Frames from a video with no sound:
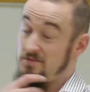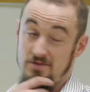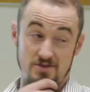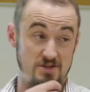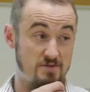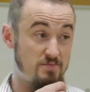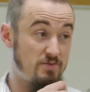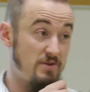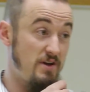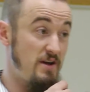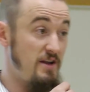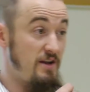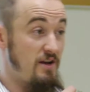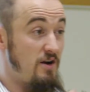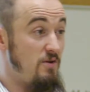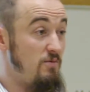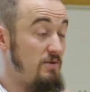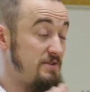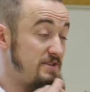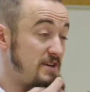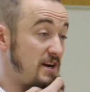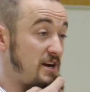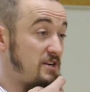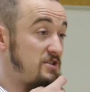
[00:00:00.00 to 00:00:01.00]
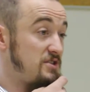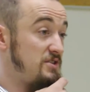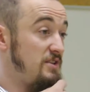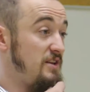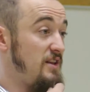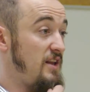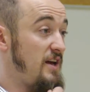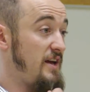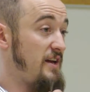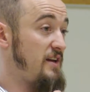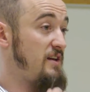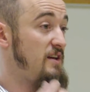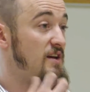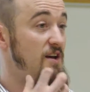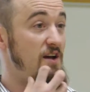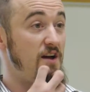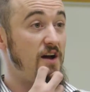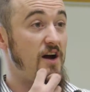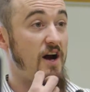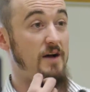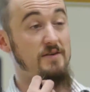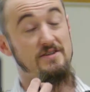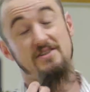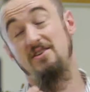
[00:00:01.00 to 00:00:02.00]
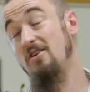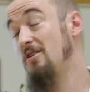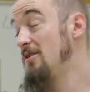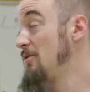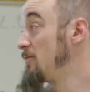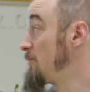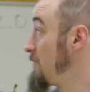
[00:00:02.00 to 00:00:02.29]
just planning out what's actually like. I started